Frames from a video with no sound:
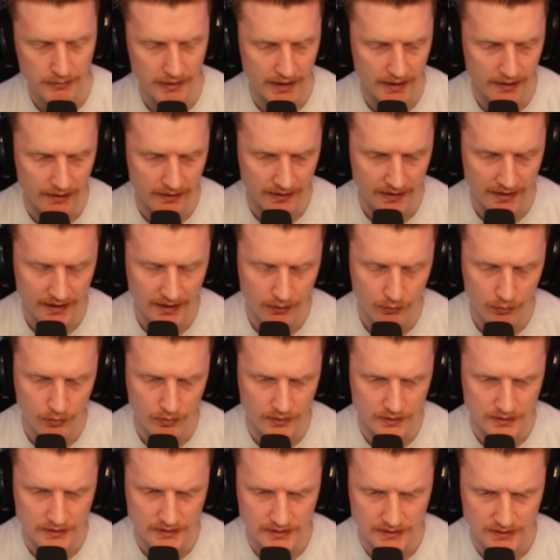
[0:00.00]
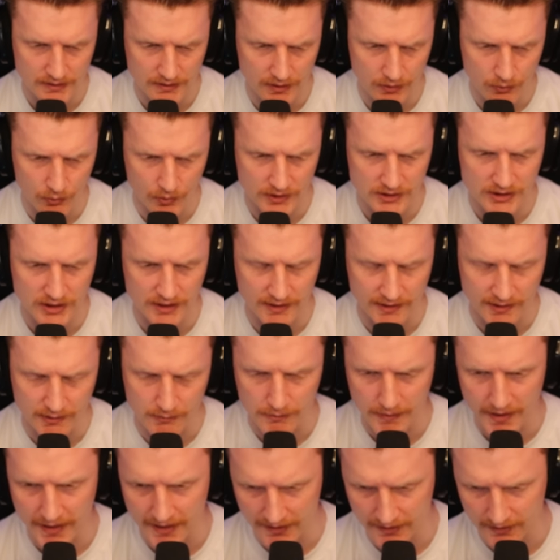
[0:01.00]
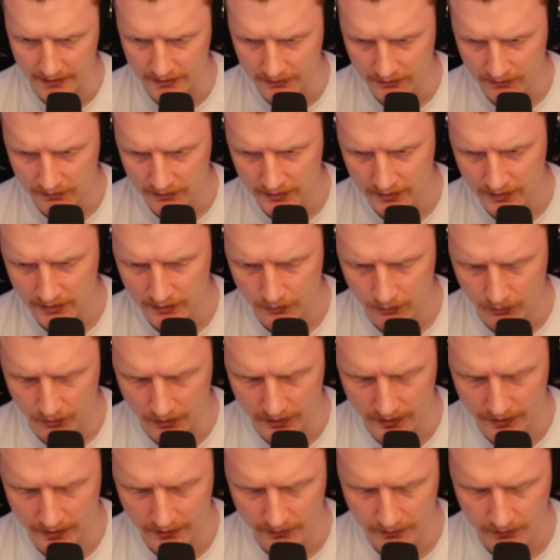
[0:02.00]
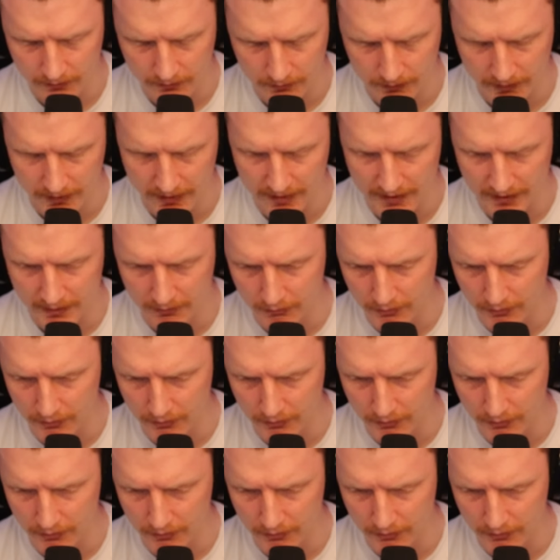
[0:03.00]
Manor, and he was originally the mayor, right? But then he